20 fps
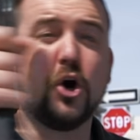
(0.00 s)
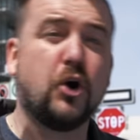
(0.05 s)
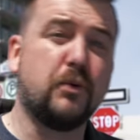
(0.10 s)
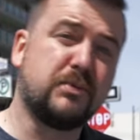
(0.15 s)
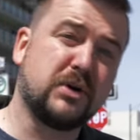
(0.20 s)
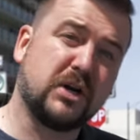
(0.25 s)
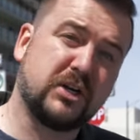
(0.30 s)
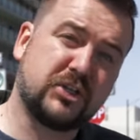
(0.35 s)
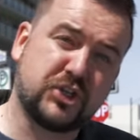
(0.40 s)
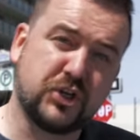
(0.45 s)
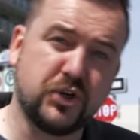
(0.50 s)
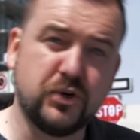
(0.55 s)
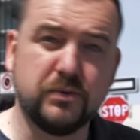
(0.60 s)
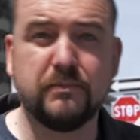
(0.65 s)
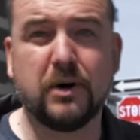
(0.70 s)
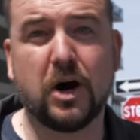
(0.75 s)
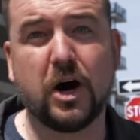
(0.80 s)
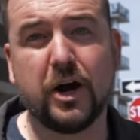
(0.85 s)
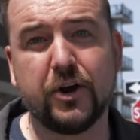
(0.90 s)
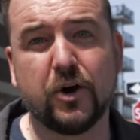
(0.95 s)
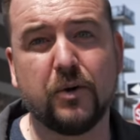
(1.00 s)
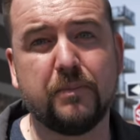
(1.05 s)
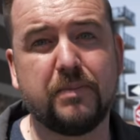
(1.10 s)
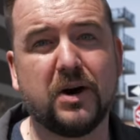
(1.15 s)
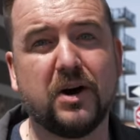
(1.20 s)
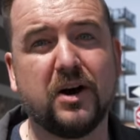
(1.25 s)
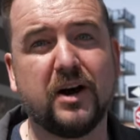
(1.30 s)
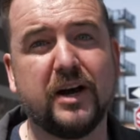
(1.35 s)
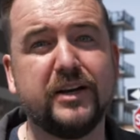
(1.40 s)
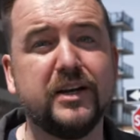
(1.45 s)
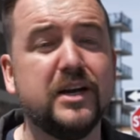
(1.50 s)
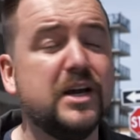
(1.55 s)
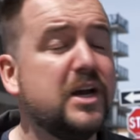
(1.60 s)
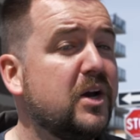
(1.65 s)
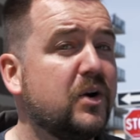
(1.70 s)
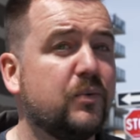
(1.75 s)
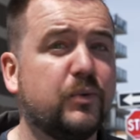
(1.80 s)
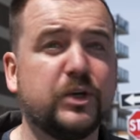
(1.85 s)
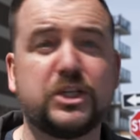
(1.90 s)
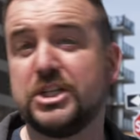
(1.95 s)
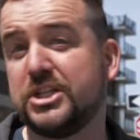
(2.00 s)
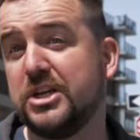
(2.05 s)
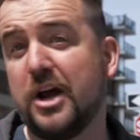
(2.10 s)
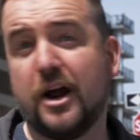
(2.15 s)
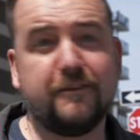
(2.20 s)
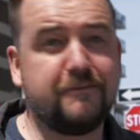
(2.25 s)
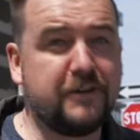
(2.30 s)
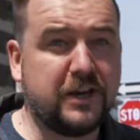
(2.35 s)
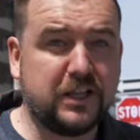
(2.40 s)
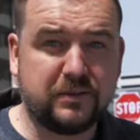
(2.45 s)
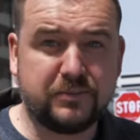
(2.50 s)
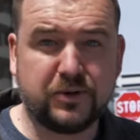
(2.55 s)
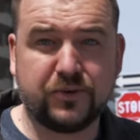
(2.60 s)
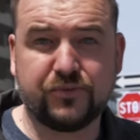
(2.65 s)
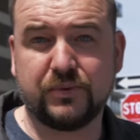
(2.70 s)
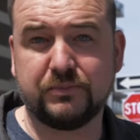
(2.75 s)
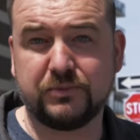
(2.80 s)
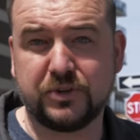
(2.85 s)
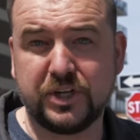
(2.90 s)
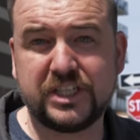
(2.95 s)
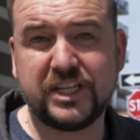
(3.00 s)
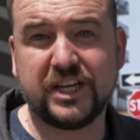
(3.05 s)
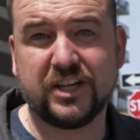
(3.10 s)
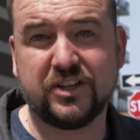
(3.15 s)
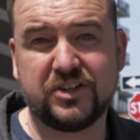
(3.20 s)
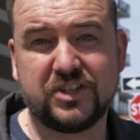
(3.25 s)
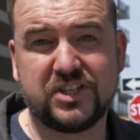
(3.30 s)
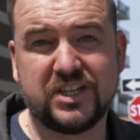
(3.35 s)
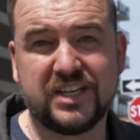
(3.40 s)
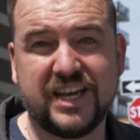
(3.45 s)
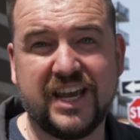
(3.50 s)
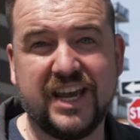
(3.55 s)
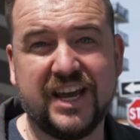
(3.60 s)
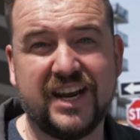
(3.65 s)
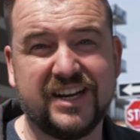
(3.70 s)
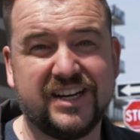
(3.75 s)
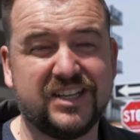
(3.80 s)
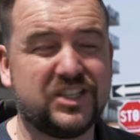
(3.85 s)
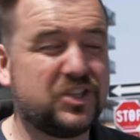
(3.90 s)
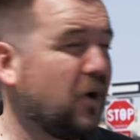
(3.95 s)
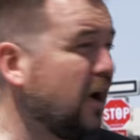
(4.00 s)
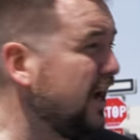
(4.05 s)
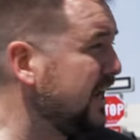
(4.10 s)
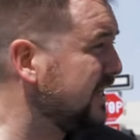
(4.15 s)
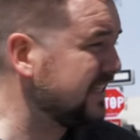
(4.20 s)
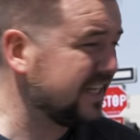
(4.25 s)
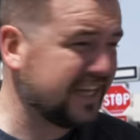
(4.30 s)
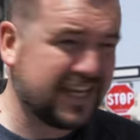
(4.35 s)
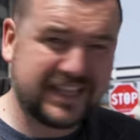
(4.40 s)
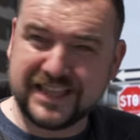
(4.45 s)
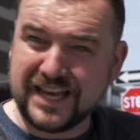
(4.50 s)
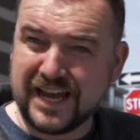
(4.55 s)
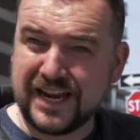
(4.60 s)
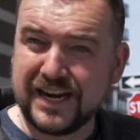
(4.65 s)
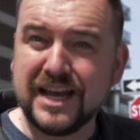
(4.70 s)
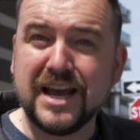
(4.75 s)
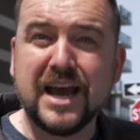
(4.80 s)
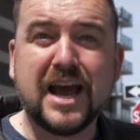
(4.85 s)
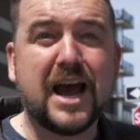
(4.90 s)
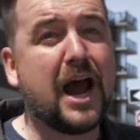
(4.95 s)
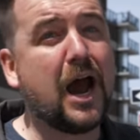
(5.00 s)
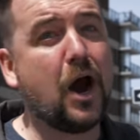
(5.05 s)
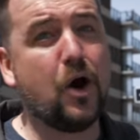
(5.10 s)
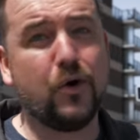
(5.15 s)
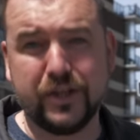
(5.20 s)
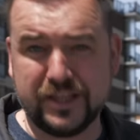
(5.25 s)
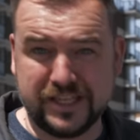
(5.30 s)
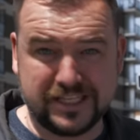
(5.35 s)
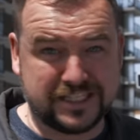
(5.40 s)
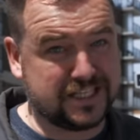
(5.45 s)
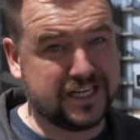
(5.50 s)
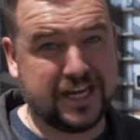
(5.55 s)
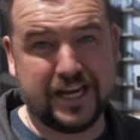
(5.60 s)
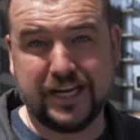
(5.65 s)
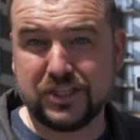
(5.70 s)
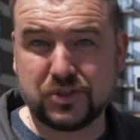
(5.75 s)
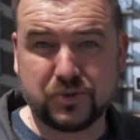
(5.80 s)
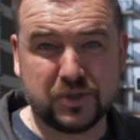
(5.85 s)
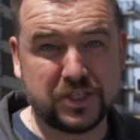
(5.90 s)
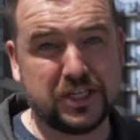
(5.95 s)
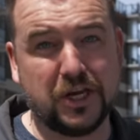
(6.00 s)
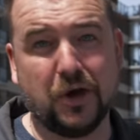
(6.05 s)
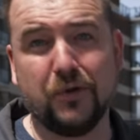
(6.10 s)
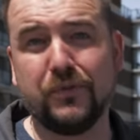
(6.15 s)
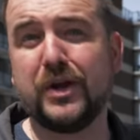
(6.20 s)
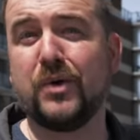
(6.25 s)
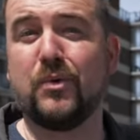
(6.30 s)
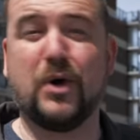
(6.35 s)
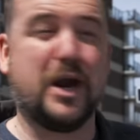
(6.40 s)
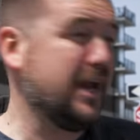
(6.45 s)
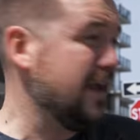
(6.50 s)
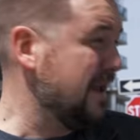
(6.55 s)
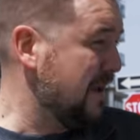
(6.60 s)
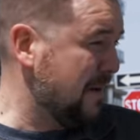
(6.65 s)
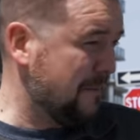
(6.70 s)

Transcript: Cobra 2 monopod, which is not available from retailers in Canada. So I had to get that out of the States, was the only way.